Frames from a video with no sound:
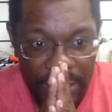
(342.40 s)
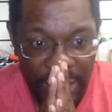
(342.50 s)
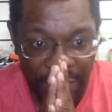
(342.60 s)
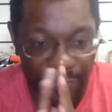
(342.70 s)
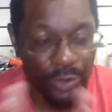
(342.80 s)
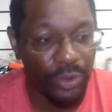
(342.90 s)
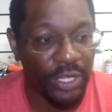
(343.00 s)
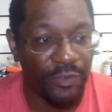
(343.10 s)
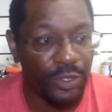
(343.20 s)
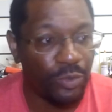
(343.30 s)
if
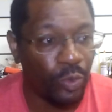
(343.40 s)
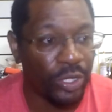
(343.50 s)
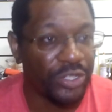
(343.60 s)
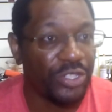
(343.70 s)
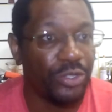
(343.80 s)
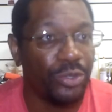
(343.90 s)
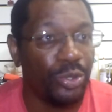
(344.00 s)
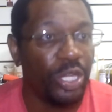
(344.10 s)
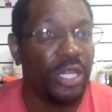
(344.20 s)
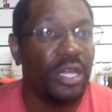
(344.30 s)
you want
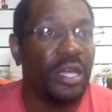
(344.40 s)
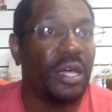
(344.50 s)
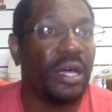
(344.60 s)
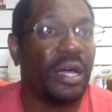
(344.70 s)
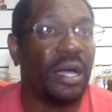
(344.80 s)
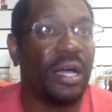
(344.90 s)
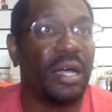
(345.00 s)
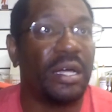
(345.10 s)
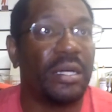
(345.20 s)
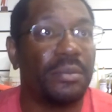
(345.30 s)
to,
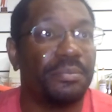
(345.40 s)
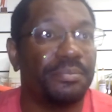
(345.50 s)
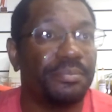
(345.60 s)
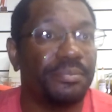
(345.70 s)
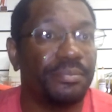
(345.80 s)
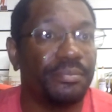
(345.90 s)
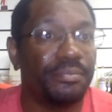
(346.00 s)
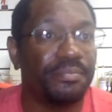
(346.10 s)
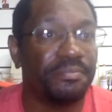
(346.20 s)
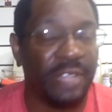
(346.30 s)

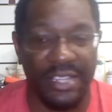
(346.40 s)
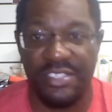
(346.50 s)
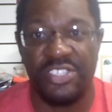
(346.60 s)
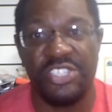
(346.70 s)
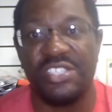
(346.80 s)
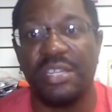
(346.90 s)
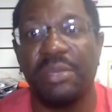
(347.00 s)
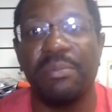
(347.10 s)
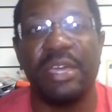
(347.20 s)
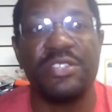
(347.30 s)
like, just send
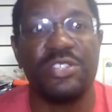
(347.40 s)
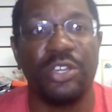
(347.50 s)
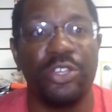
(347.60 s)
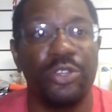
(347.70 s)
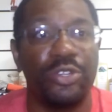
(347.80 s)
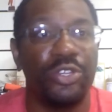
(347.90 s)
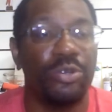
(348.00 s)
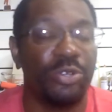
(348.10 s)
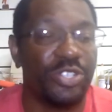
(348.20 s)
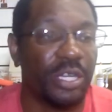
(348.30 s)
me a message on
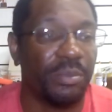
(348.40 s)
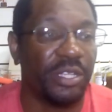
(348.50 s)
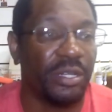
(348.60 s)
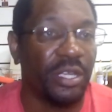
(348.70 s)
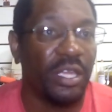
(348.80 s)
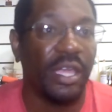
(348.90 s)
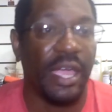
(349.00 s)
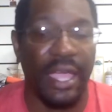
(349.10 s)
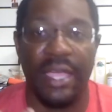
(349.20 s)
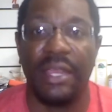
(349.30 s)
YouTube or something,
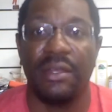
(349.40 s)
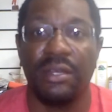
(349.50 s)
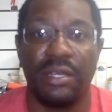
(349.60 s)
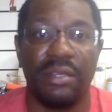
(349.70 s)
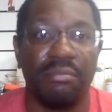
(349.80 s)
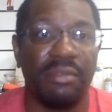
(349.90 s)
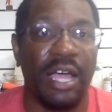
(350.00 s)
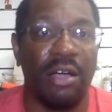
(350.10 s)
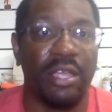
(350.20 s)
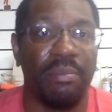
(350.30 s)
and
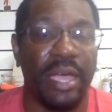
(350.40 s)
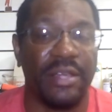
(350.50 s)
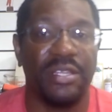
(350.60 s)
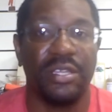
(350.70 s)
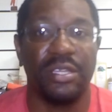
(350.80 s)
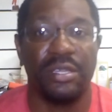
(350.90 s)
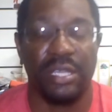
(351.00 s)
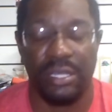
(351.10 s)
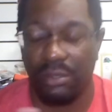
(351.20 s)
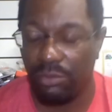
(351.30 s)
I'll get back to you,
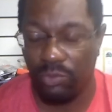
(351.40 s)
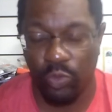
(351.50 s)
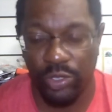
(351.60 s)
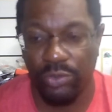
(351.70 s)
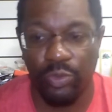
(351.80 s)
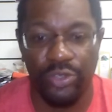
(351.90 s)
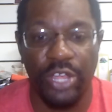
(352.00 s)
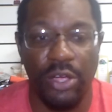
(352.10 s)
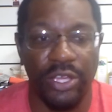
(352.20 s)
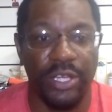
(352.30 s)
and we'll
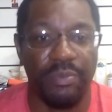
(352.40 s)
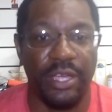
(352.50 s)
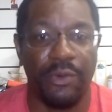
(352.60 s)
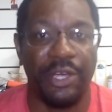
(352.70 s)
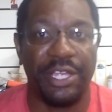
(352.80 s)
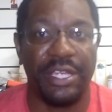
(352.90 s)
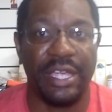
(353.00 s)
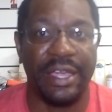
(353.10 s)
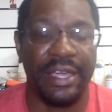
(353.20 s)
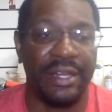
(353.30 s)
talk it up that way.
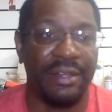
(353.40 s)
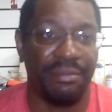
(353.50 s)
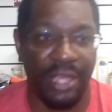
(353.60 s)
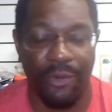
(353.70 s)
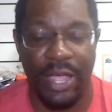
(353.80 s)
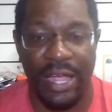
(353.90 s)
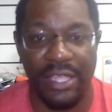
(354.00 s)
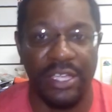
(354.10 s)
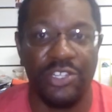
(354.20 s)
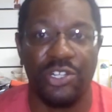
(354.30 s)
And that way I
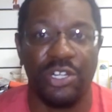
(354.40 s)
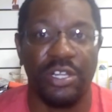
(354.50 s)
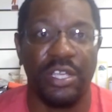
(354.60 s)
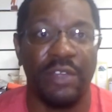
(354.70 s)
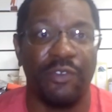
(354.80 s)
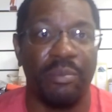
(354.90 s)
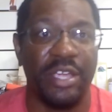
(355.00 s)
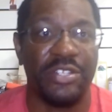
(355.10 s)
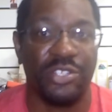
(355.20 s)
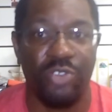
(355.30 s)
can get your
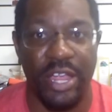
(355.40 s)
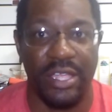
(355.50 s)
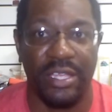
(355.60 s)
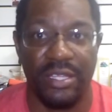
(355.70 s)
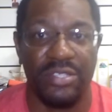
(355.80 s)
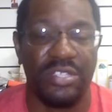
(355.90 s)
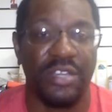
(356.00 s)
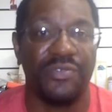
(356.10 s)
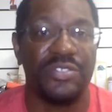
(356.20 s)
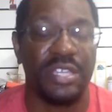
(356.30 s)
information so I can get this
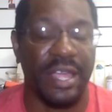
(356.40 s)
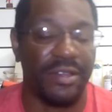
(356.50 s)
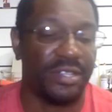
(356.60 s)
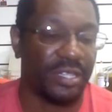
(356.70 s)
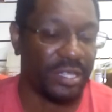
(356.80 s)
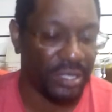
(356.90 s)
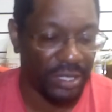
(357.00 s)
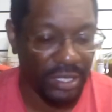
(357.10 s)
stuff sent out to you.